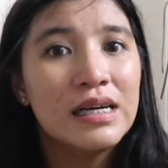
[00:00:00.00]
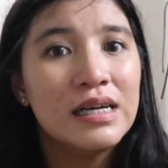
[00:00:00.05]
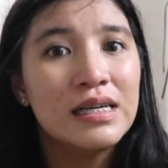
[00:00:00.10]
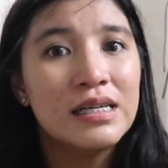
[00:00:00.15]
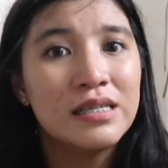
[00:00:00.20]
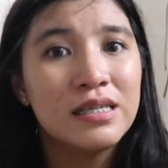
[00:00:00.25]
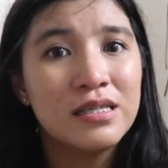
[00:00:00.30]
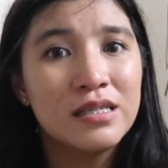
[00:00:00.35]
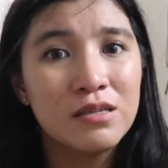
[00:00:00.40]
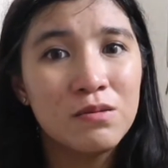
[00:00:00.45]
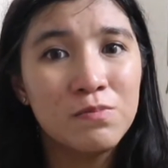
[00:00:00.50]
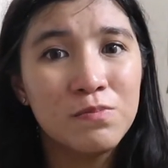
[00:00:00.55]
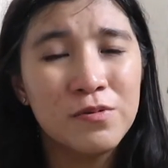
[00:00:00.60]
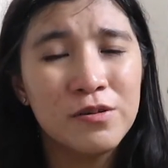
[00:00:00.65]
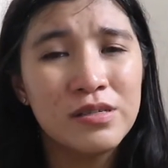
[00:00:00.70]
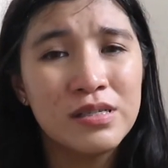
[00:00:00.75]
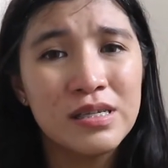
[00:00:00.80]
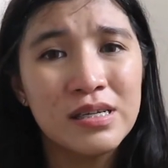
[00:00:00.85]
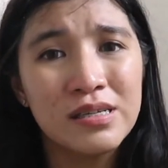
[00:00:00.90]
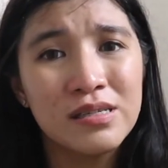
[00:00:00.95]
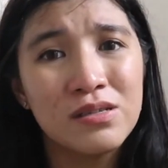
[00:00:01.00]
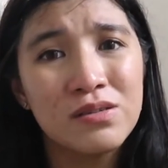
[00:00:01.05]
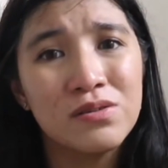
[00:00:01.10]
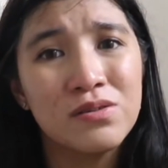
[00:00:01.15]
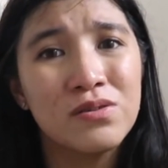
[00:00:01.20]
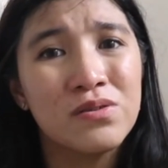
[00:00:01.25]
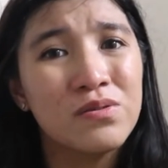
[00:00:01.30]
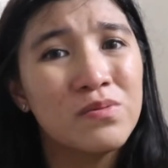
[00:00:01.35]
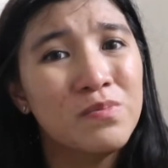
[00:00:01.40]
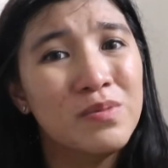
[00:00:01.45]
It's a simple thing to
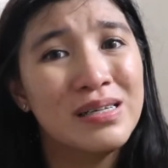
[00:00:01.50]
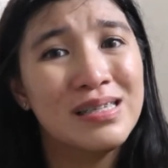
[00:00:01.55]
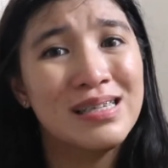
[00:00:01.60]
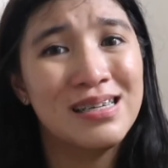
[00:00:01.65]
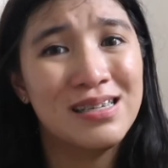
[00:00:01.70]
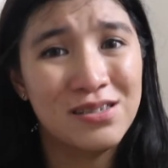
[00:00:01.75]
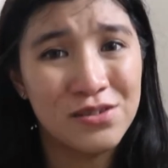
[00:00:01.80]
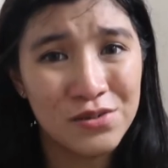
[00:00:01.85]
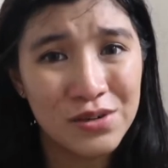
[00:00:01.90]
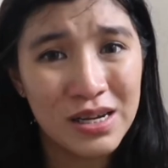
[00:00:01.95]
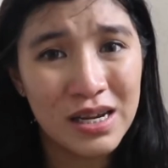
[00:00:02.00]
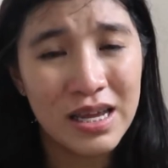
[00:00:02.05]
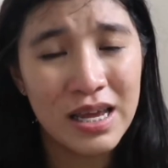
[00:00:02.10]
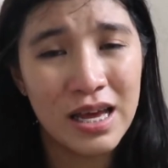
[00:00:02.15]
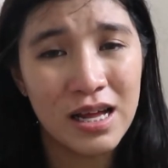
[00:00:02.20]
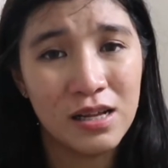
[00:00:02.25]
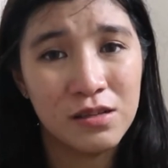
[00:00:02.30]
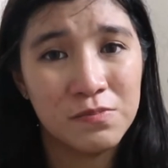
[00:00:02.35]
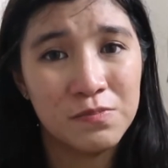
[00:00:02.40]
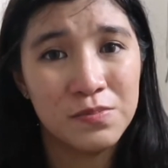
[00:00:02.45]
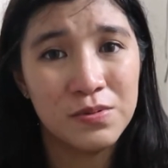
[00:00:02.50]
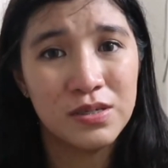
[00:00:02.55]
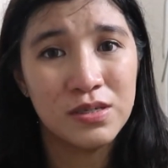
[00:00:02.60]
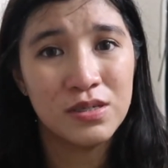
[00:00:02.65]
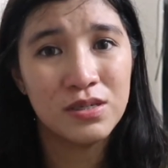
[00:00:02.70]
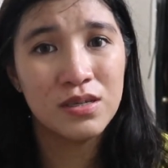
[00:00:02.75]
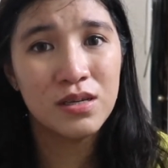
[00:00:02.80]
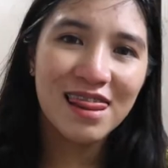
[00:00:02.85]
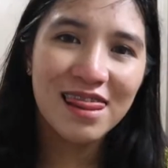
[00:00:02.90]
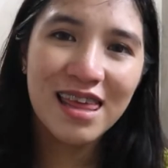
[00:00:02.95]
do, but it really
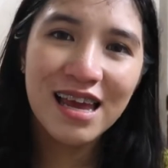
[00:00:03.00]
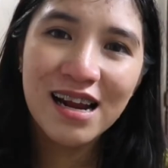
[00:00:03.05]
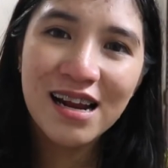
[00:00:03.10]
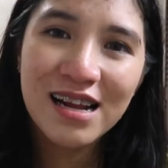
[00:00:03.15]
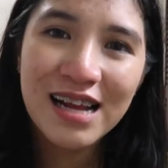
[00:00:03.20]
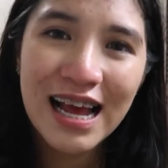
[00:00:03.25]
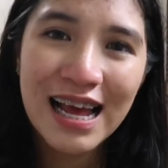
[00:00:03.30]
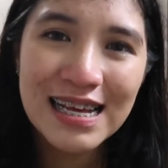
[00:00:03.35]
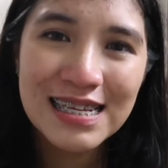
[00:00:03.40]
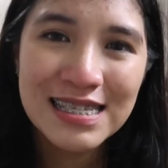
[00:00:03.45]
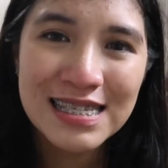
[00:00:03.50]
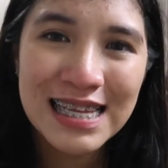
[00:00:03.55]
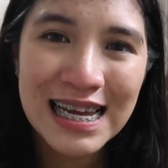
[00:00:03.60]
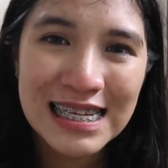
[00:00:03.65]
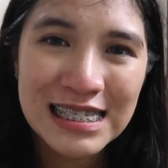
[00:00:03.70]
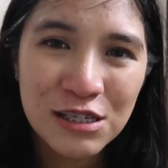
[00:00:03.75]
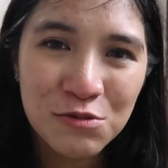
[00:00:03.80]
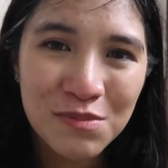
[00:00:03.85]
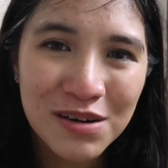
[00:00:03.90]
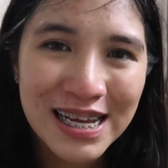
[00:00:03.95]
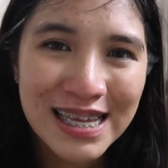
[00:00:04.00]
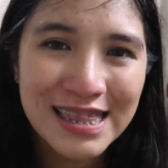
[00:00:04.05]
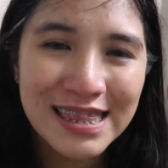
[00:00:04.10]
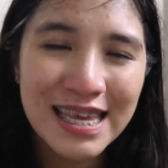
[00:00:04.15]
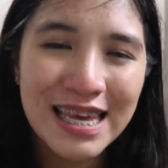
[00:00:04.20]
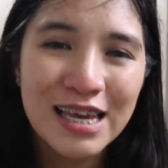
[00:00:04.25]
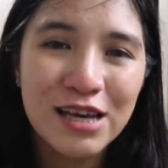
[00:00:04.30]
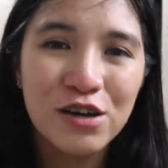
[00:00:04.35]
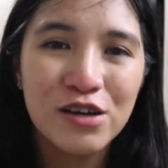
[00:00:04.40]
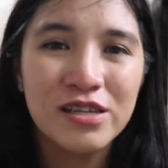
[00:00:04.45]
helps. There guys, that's my
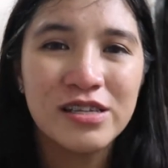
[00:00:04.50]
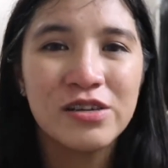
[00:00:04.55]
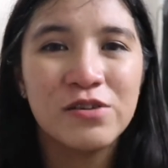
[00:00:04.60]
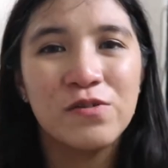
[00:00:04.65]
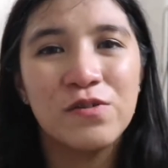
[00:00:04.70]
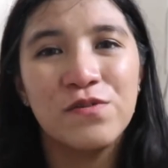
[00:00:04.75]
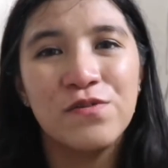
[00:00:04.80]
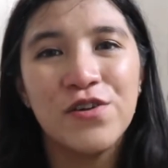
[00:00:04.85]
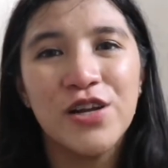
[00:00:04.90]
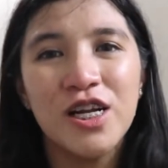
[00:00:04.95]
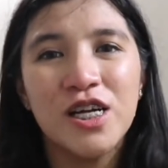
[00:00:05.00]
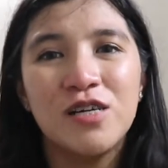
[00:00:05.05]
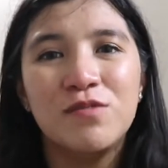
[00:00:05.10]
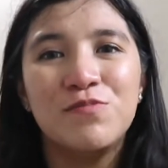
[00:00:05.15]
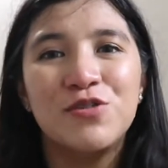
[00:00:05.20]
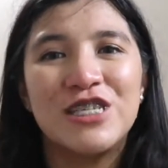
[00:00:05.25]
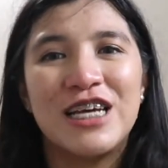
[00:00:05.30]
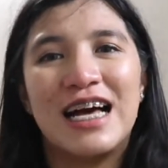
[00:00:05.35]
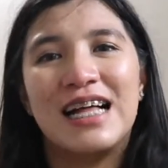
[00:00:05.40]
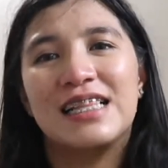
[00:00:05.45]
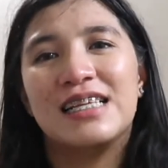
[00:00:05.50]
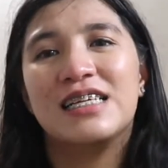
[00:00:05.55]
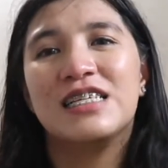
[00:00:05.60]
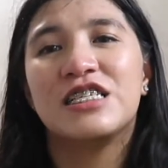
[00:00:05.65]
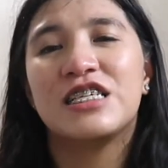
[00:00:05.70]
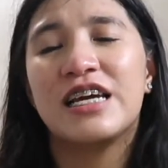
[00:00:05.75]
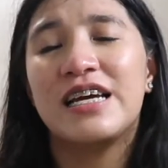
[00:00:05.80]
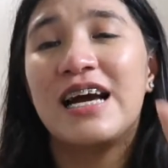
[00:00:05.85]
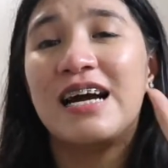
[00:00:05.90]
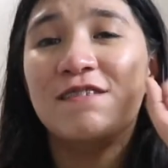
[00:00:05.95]
take on the Overcome
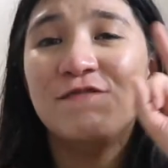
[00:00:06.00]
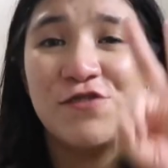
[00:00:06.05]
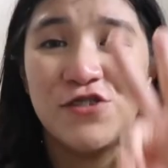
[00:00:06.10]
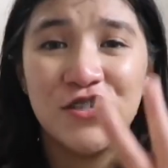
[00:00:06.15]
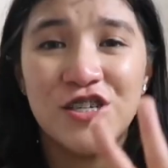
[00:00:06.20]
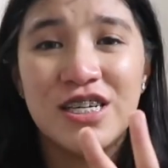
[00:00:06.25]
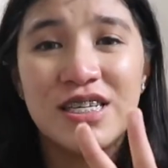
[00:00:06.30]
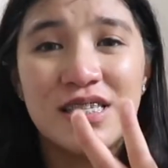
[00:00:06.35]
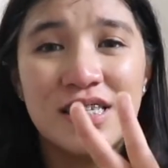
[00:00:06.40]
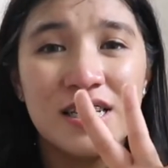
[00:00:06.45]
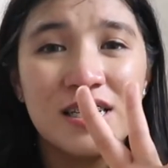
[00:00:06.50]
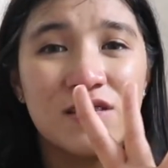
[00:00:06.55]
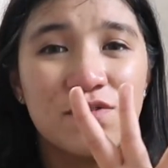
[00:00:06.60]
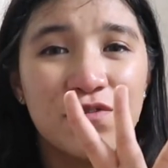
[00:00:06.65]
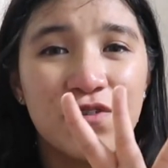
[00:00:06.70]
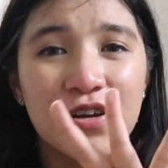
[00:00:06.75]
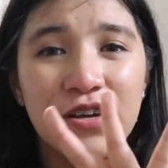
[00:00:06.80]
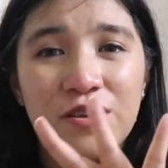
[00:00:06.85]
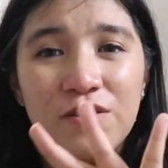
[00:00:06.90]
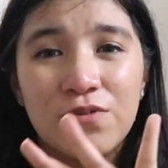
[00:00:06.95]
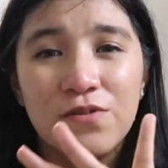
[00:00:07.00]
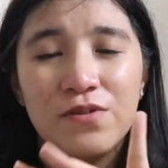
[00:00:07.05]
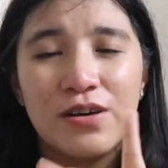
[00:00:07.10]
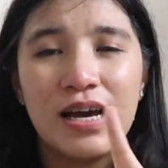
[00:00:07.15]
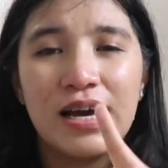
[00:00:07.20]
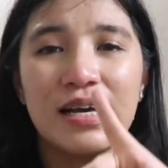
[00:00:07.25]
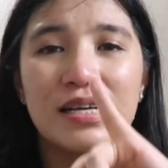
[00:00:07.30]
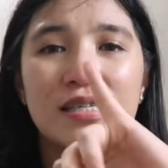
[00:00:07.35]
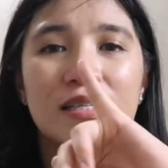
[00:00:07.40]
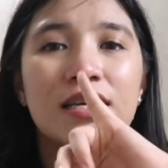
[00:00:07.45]
Challenge. I have 3 things for you
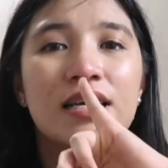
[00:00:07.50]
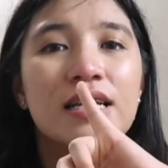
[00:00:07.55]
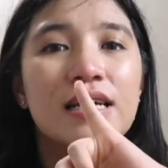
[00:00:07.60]
guys.